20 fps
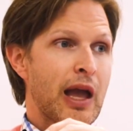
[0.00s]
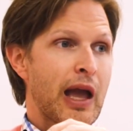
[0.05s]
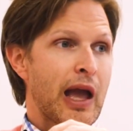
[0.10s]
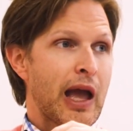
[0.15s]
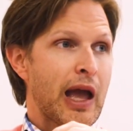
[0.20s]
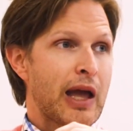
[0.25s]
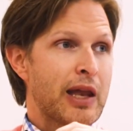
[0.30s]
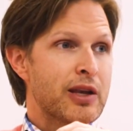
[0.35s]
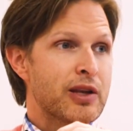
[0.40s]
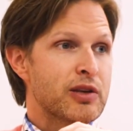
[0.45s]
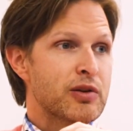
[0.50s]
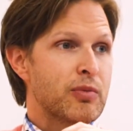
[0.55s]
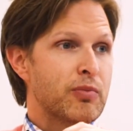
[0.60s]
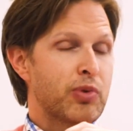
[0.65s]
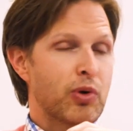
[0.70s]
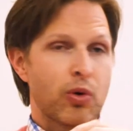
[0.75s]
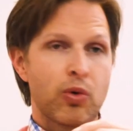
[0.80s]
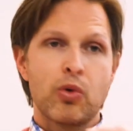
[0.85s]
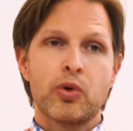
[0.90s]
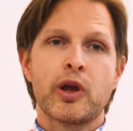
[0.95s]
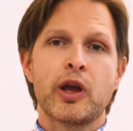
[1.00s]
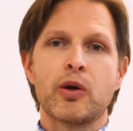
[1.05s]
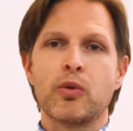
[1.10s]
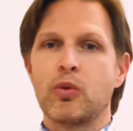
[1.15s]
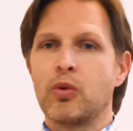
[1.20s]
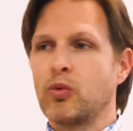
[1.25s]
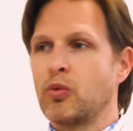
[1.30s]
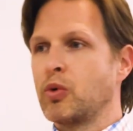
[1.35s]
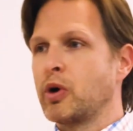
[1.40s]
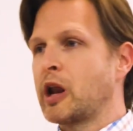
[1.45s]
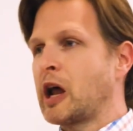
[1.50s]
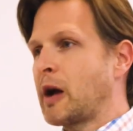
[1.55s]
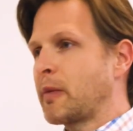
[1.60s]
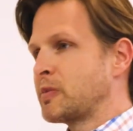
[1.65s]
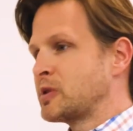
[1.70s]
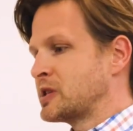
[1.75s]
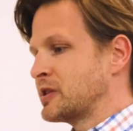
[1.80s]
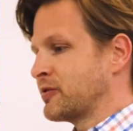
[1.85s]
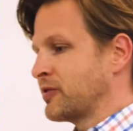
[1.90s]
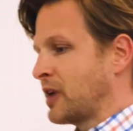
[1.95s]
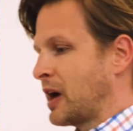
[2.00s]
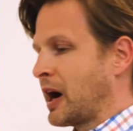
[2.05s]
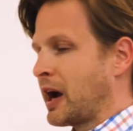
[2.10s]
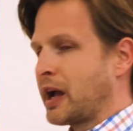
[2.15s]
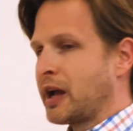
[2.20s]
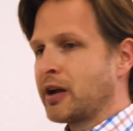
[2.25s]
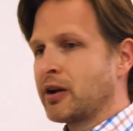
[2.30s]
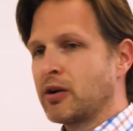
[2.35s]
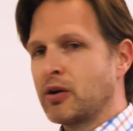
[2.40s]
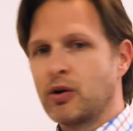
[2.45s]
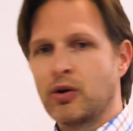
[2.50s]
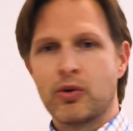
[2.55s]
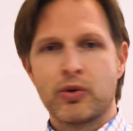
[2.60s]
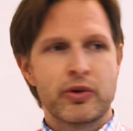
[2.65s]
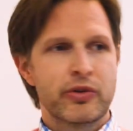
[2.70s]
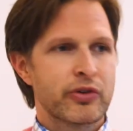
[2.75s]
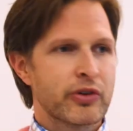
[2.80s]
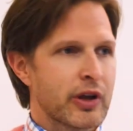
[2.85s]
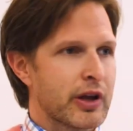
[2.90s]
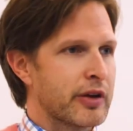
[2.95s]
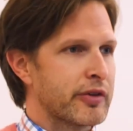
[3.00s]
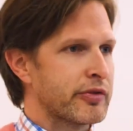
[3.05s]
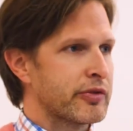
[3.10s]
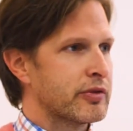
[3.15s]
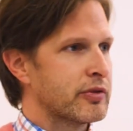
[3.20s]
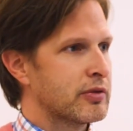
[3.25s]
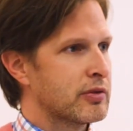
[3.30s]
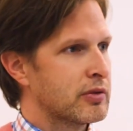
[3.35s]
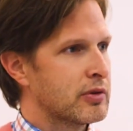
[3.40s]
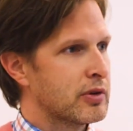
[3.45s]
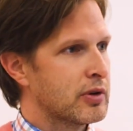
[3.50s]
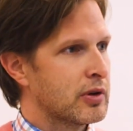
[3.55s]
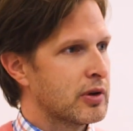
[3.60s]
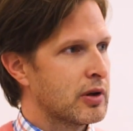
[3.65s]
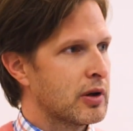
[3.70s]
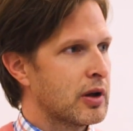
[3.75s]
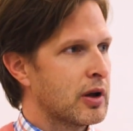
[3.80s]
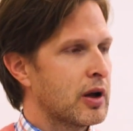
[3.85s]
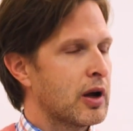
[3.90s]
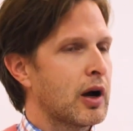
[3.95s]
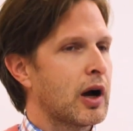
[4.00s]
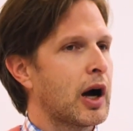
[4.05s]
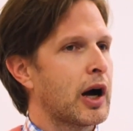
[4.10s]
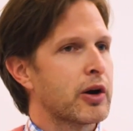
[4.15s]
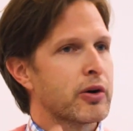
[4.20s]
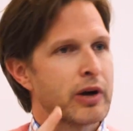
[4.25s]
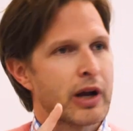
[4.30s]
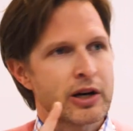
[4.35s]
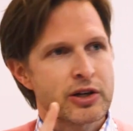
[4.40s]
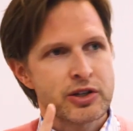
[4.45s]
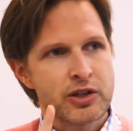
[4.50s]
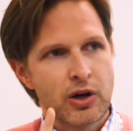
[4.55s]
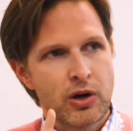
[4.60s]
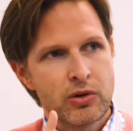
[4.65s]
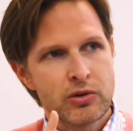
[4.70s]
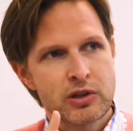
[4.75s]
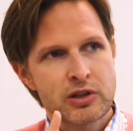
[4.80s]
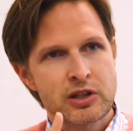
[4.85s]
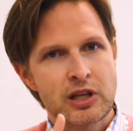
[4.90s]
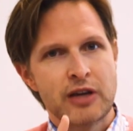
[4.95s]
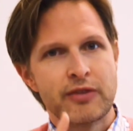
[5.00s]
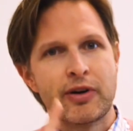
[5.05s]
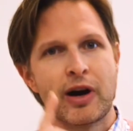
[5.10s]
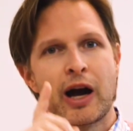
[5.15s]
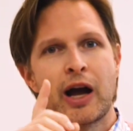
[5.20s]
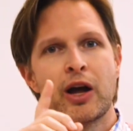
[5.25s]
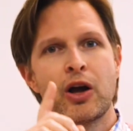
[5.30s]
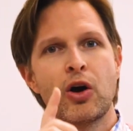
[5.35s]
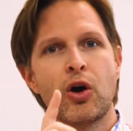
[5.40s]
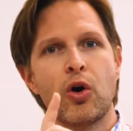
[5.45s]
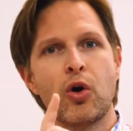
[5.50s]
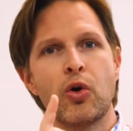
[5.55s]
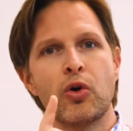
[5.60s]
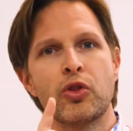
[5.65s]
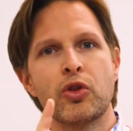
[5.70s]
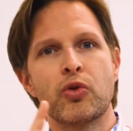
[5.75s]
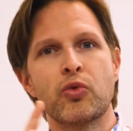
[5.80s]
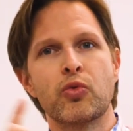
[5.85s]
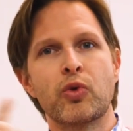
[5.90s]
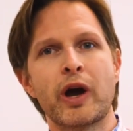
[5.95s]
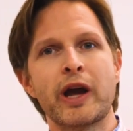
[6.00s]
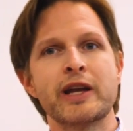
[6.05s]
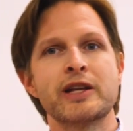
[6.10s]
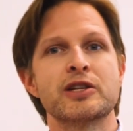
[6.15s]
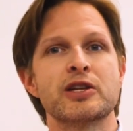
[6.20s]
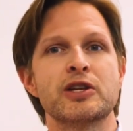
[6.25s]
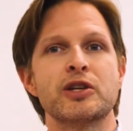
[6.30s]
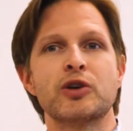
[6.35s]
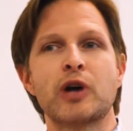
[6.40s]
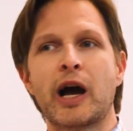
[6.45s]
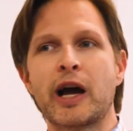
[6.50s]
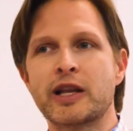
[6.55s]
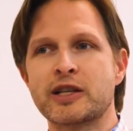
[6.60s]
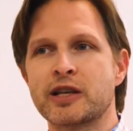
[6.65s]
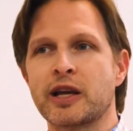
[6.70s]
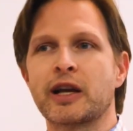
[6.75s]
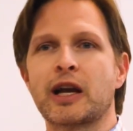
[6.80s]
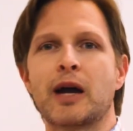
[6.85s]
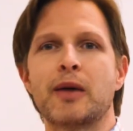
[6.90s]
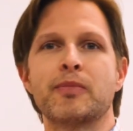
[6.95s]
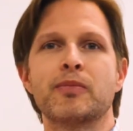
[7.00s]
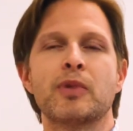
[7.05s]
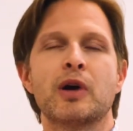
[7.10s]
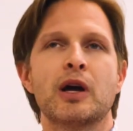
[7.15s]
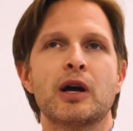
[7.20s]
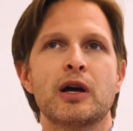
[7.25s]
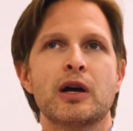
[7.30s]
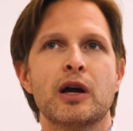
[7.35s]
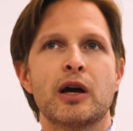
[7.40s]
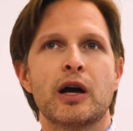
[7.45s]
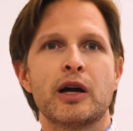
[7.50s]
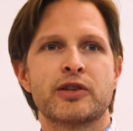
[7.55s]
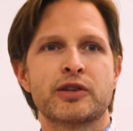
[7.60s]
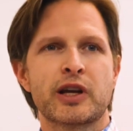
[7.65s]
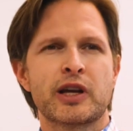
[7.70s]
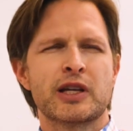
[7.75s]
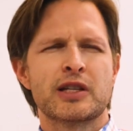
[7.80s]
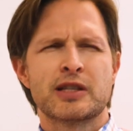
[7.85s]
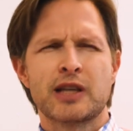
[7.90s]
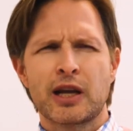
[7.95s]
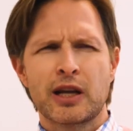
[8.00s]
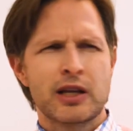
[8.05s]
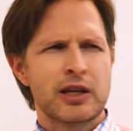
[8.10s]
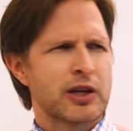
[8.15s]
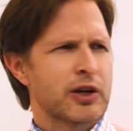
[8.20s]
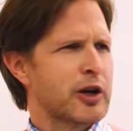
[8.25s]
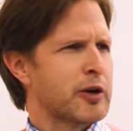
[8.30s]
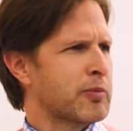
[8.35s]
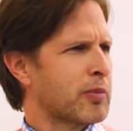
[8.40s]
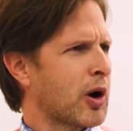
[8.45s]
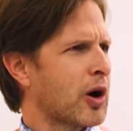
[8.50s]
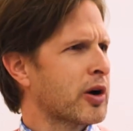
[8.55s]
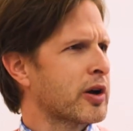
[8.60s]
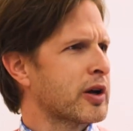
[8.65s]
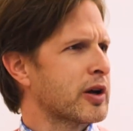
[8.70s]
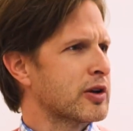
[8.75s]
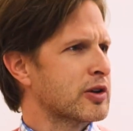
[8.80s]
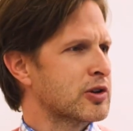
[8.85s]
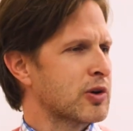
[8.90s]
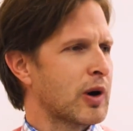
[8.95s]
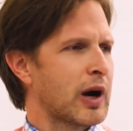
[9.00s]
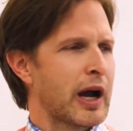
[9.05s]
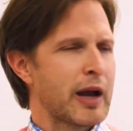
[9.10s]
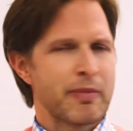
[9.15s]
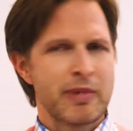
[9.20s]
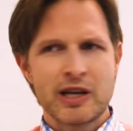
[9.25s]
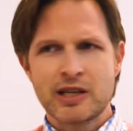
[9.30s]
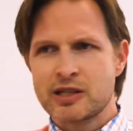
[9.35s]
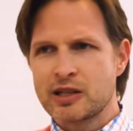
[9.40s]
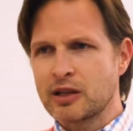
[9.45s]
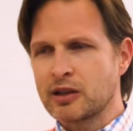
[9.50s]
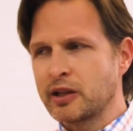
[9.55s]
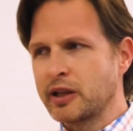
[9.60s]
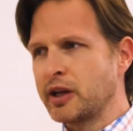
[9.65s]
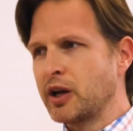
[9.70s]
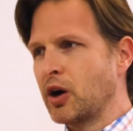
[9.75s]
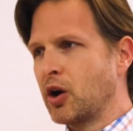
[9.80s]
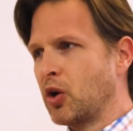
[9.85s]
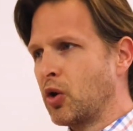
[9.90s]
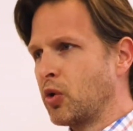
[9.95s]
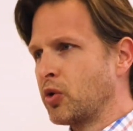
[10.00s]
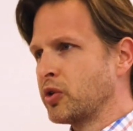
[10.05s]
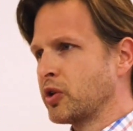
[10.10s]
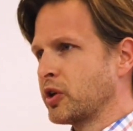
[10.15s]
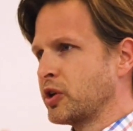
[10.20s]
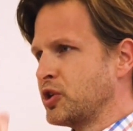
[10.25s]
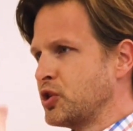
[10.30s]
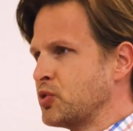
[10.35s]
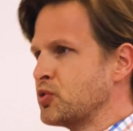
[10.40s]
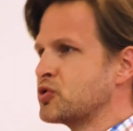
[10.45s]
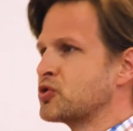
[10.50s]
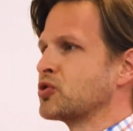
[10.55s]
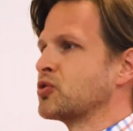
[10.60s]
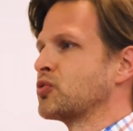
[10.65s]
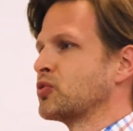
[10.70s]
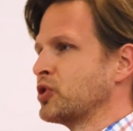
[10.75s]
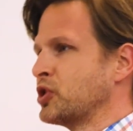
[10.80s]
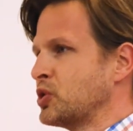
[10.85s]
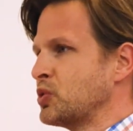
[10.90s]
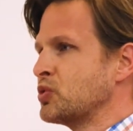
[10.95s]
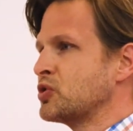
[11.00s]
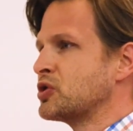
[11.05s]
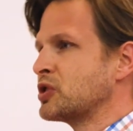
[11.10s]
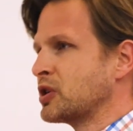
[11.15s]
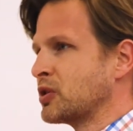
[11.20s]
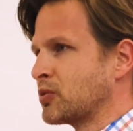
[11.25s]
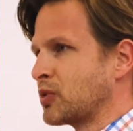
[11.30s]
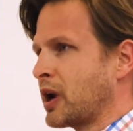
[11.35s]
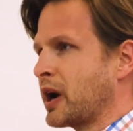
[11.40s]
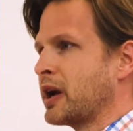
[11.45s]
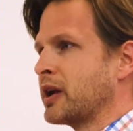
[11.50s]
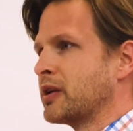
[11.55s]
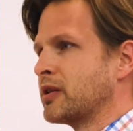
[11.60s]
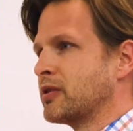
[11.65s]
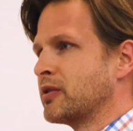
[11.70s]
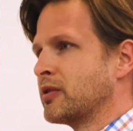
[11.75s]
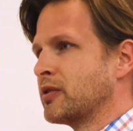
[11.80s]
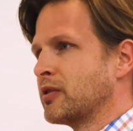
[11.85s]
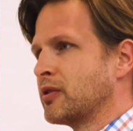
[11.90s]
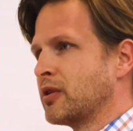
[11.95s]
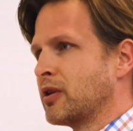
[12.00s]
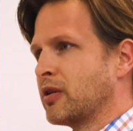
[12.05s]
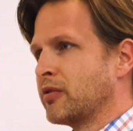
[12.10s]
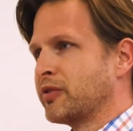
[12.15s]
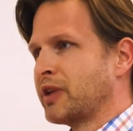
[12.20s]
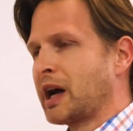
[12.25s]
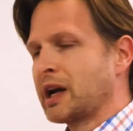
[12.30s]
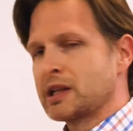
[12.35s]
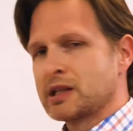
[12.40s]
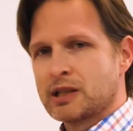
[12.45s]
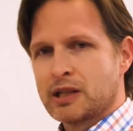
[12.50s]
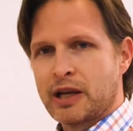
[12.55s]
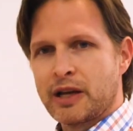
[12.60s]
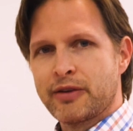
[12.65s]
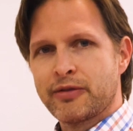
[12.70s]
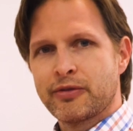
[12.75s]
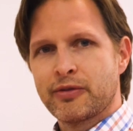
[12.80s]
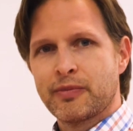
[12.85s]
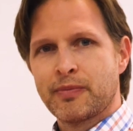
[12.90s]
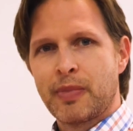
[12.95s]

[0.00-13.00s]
But okay, well, what happens if I own a slave? I don't actually own the slave. I own the right to. It's like a secondary market. So I basically own the using right of that slave.